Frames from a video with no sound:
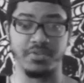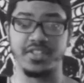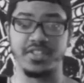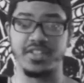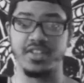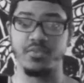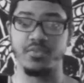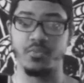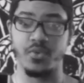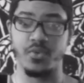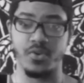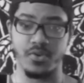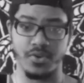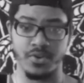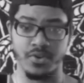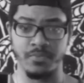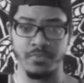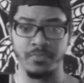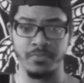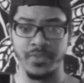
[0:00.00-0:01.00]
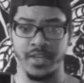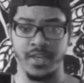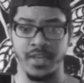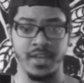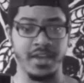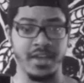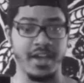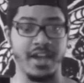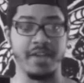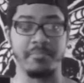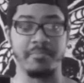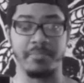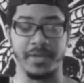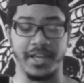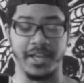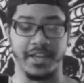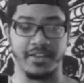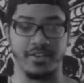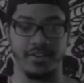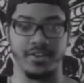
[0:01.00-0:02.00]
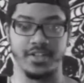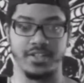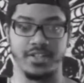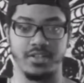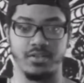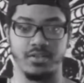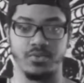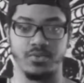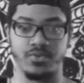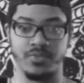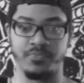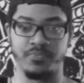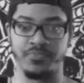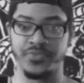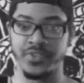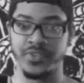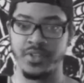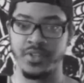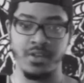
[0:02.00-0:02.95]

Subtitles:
Skinwalker and Black Eyed Children.